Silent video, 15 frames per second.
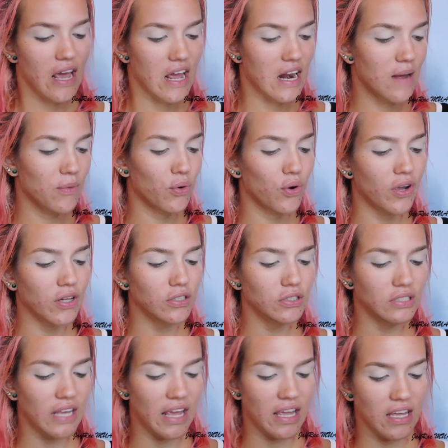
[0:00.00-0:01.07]
and I'm going to
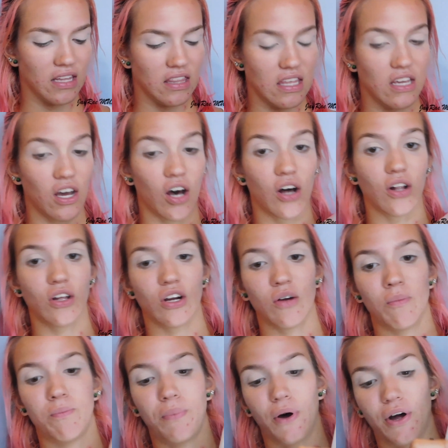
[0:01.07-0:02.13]
take the
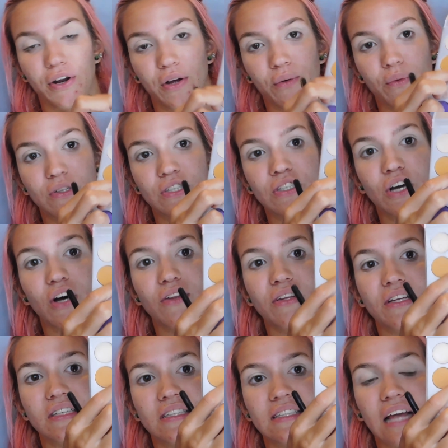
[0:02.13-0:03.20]
color Butter, which is on
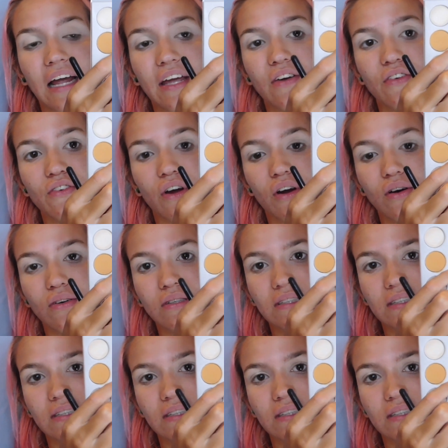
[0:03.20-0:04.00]
the second row,